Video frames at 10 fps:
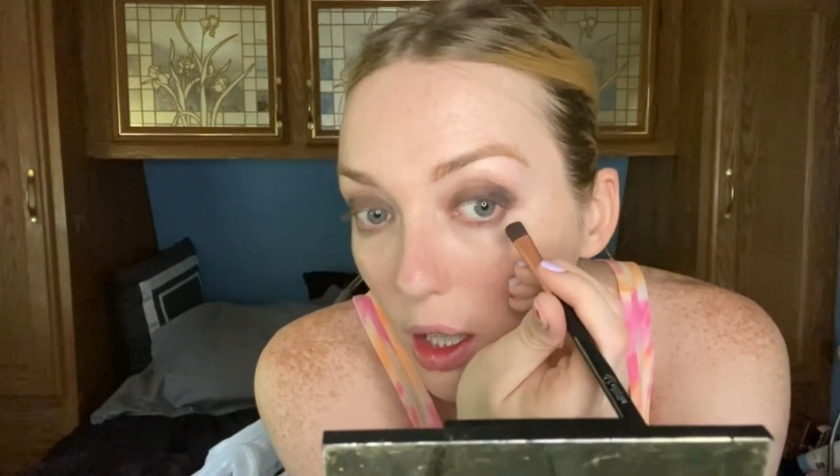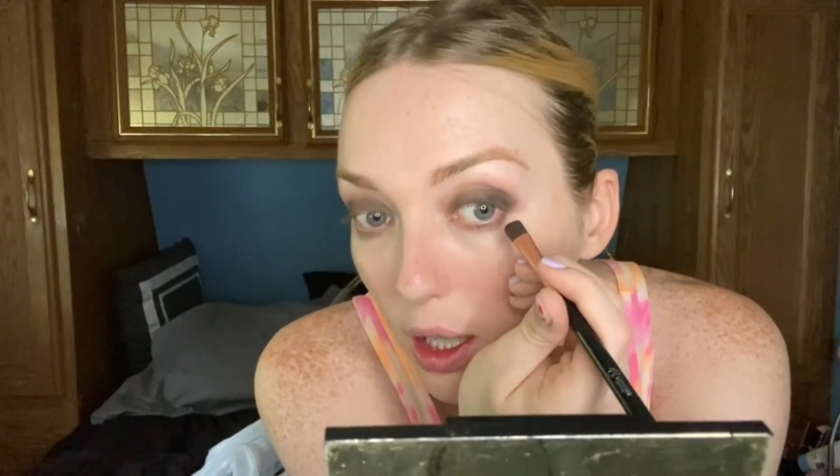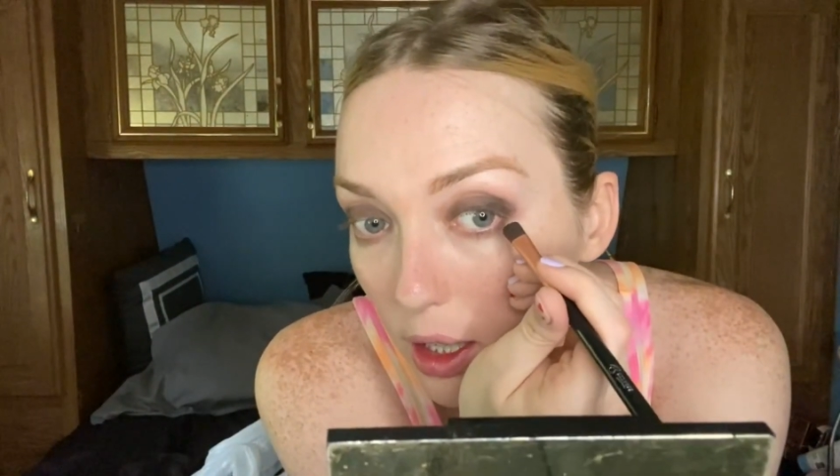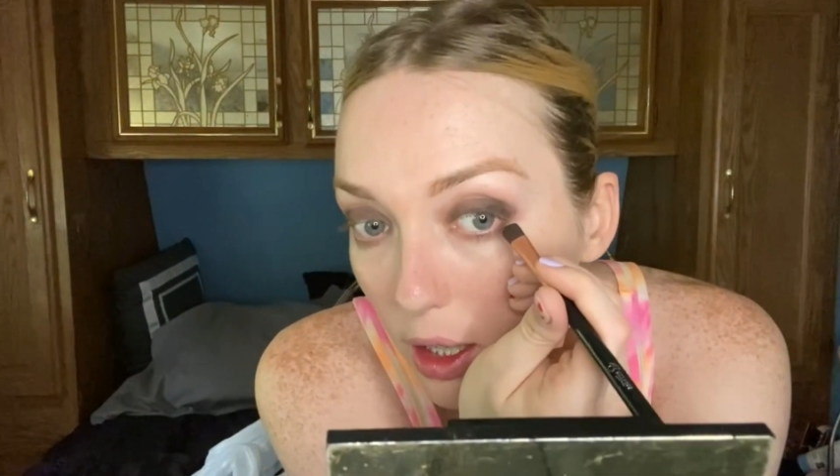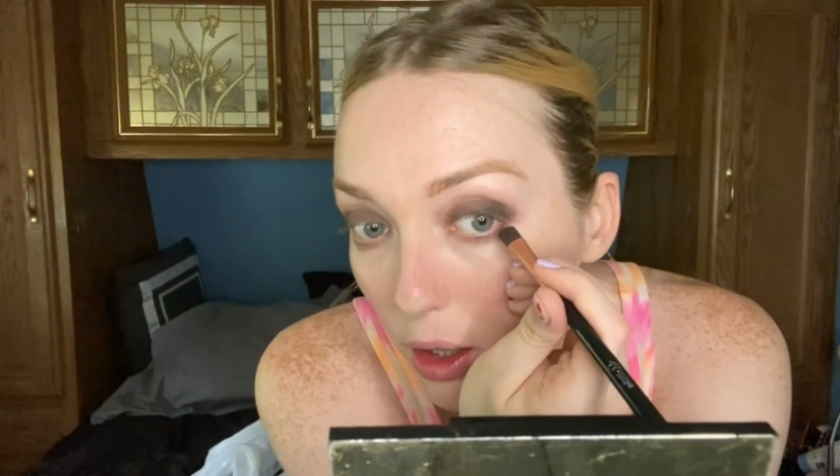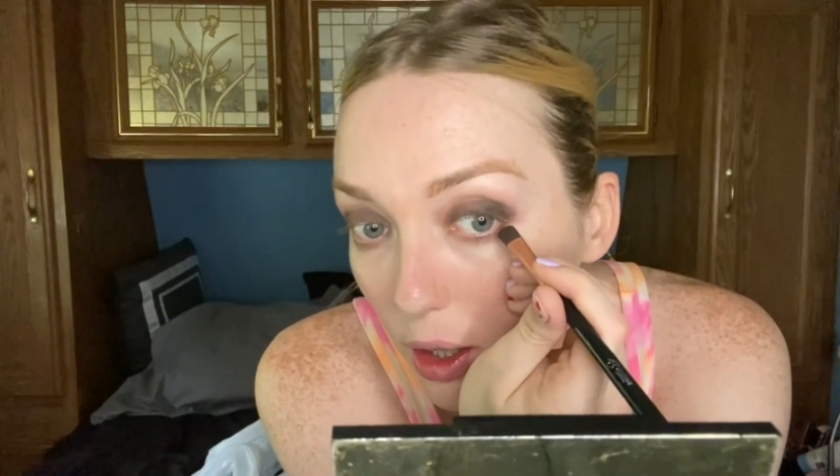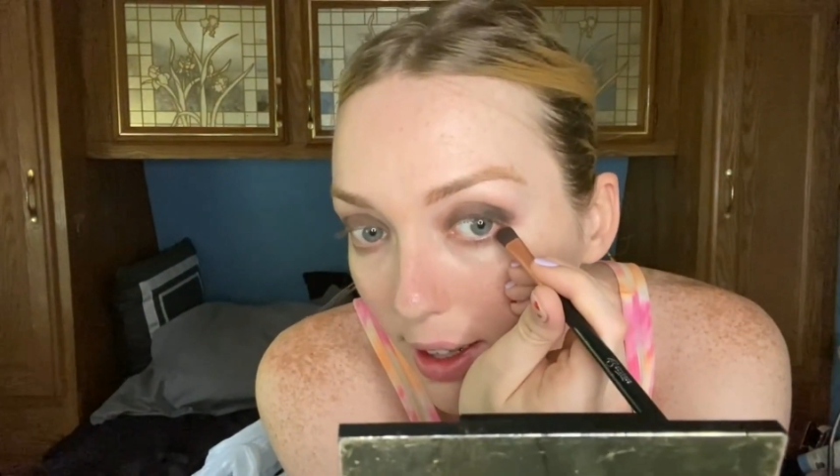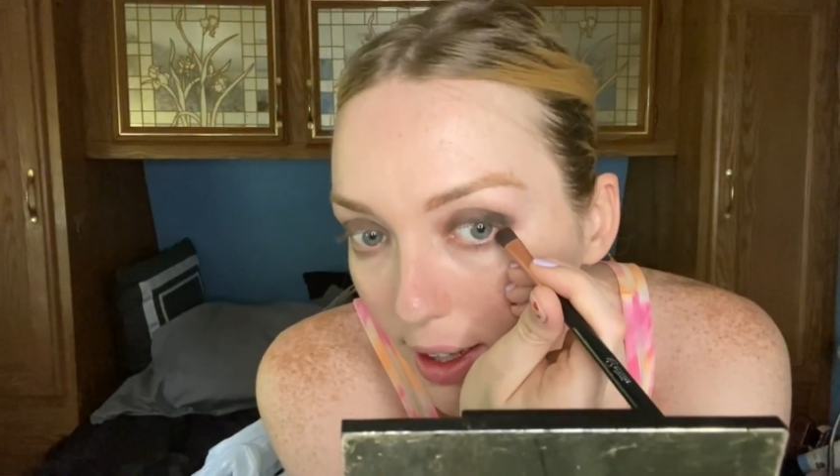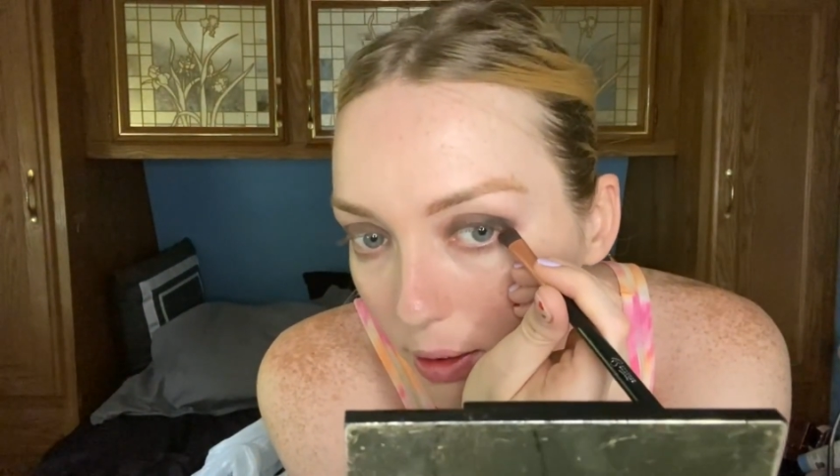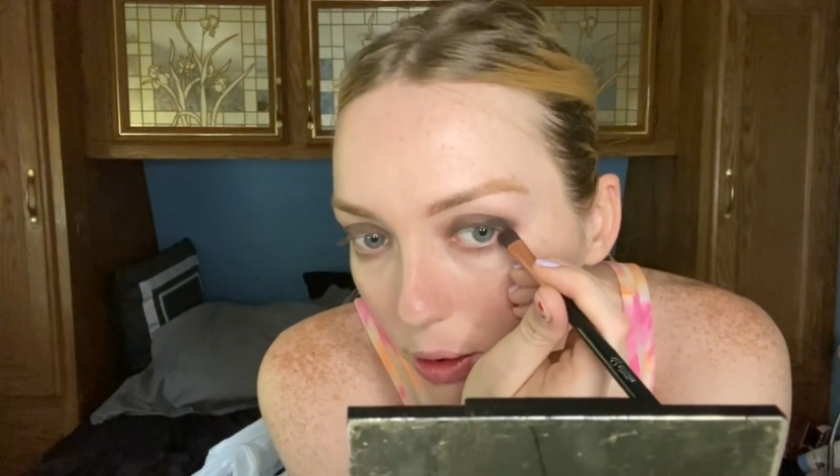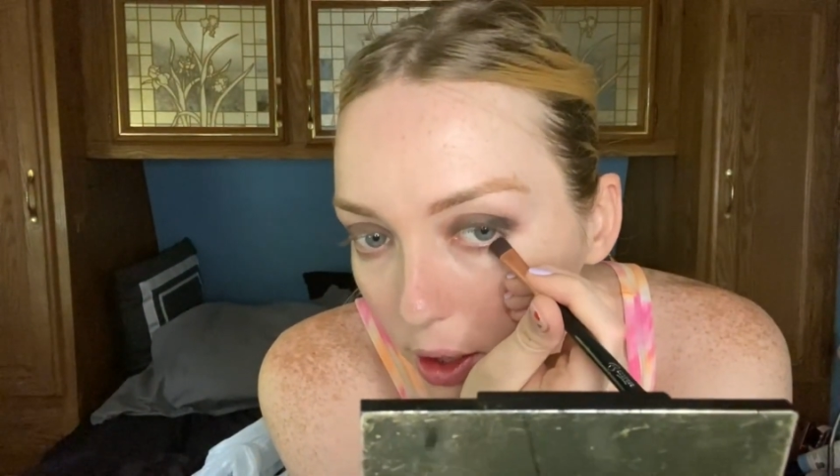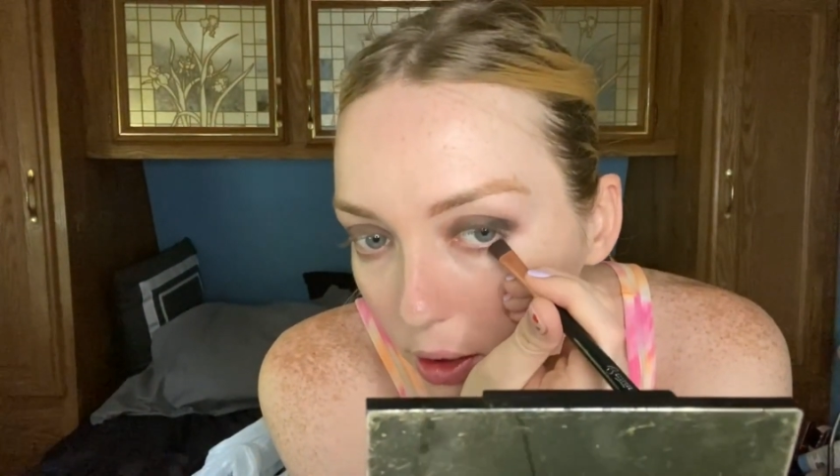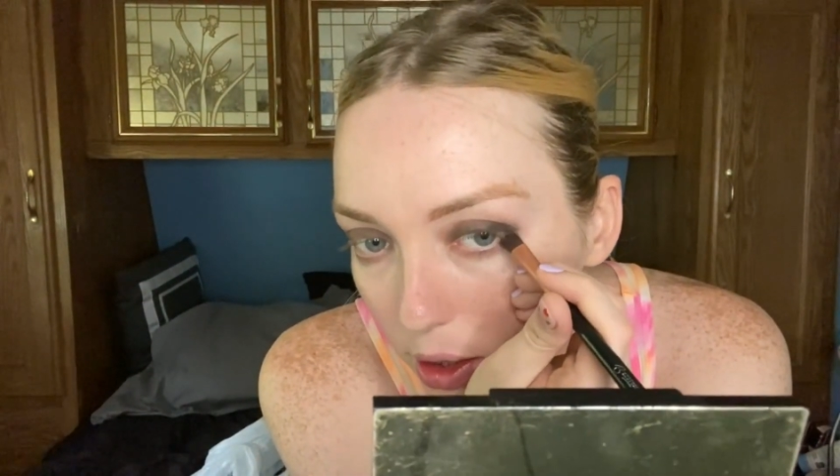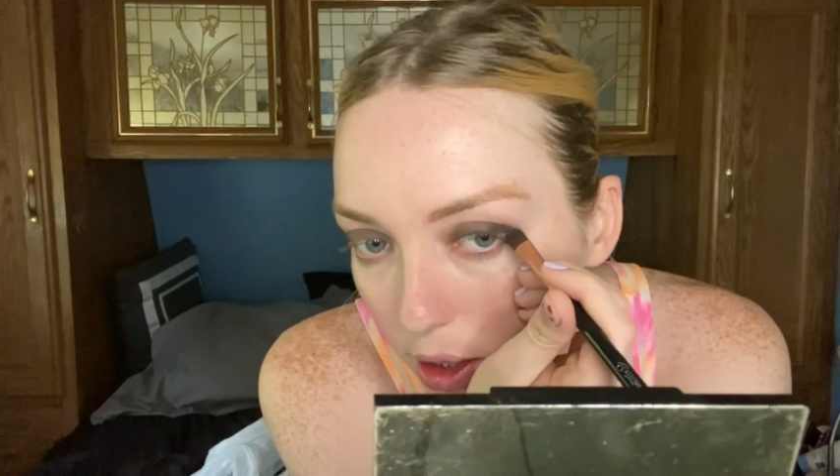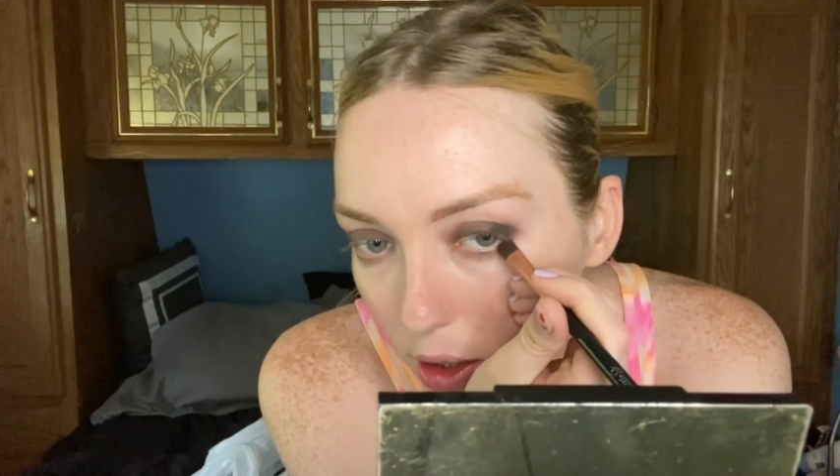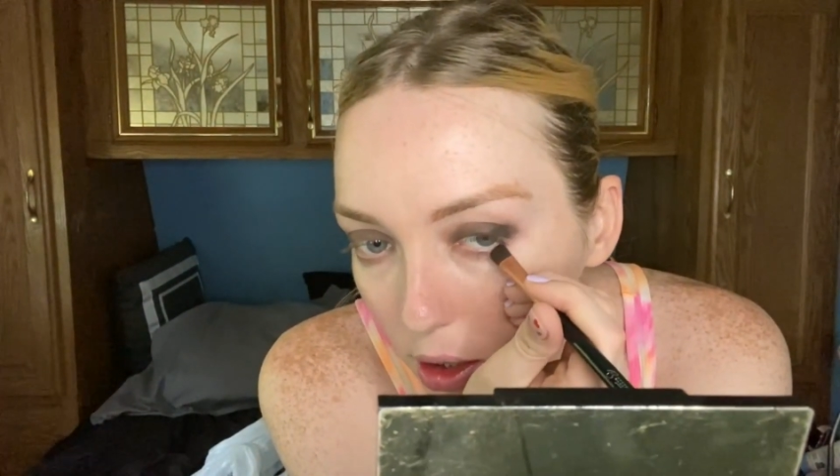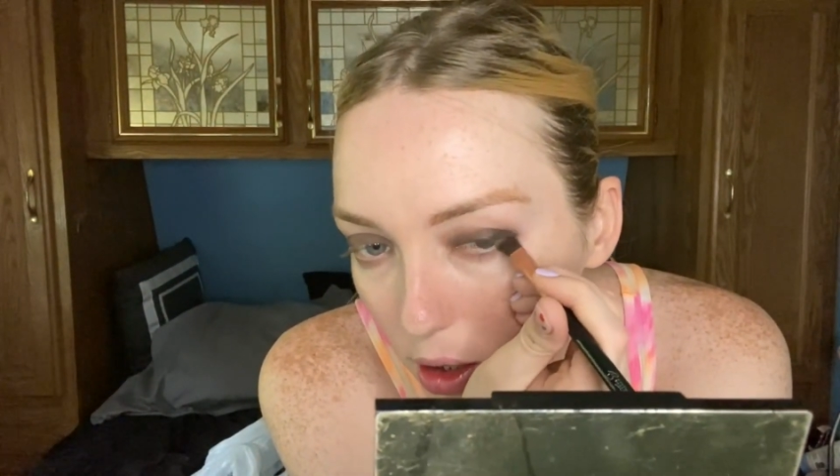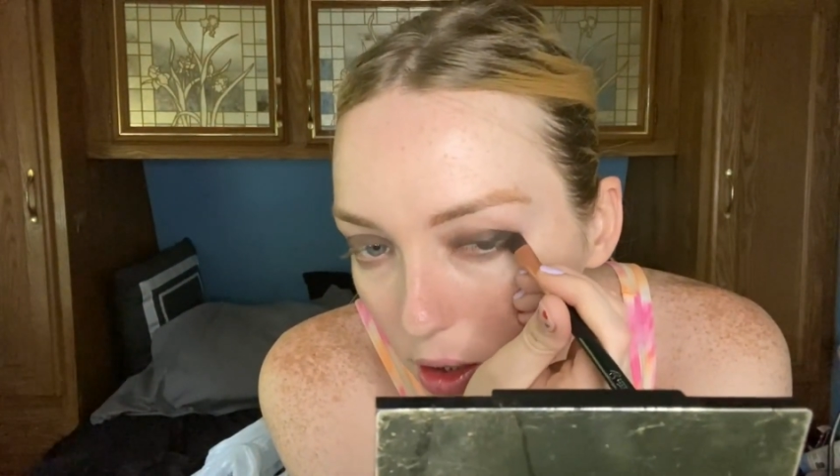and go halfway with it.